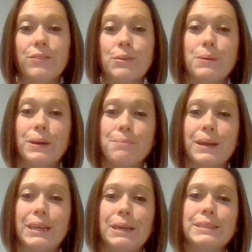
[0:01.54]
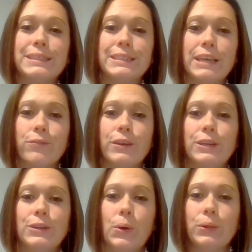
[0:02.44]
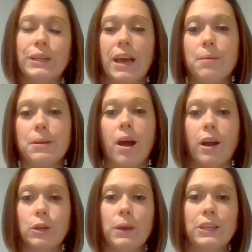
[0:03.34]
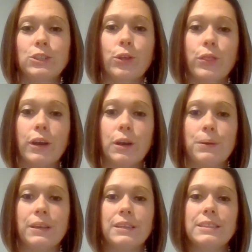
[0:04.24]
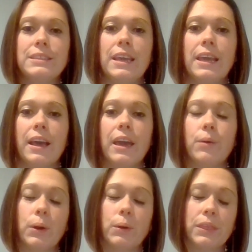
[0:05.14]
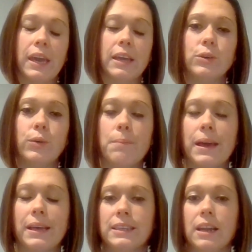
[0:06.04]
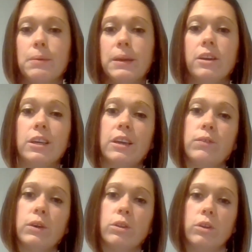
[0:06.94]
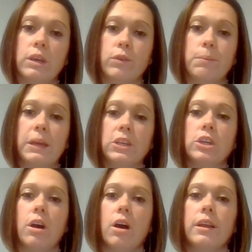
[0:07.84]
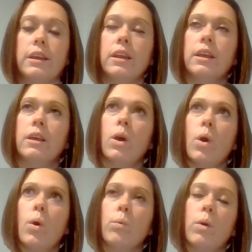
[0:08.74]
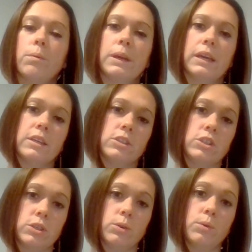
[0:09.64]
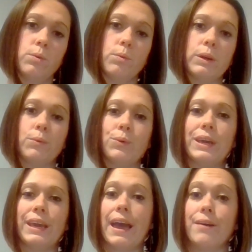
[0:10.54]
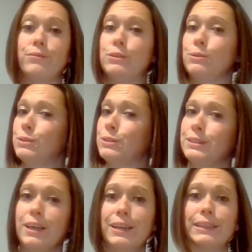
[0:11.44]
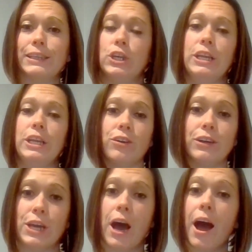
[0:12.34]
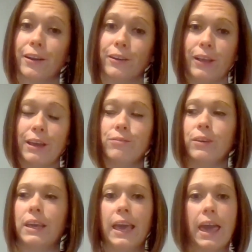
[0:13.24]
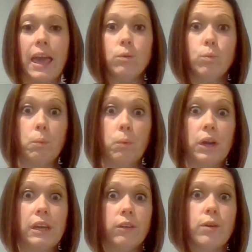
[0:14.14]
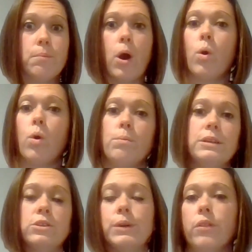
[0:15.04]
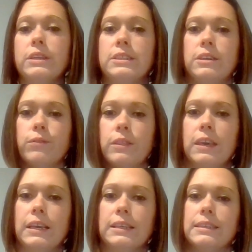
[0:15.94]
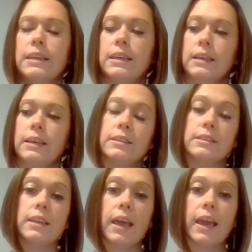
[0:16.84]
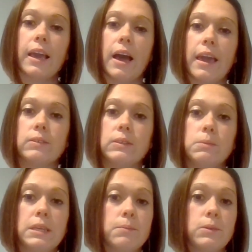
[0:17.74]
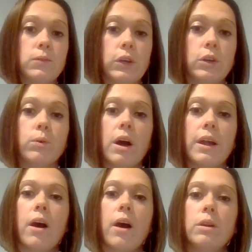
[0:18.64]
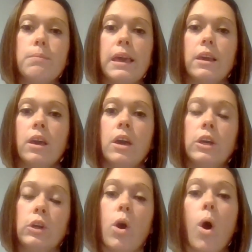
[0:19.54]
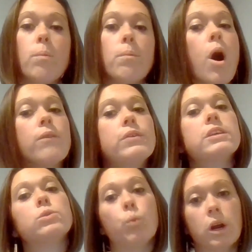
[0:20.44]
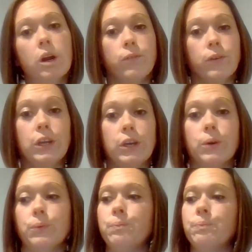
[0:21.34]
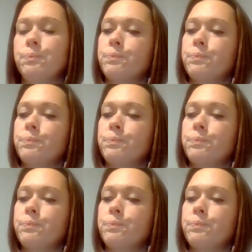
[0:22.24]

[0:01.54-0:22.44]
Hi everybody, my name is Stephanie Nolan. I'm an occupational therapist and I work with Can Do MS, and I'm here to give you a little information on what we can do when we have to suddenly change our entire life and we're working from home and doing all these different things. And today I have some tips for you on how to make your home office work for you.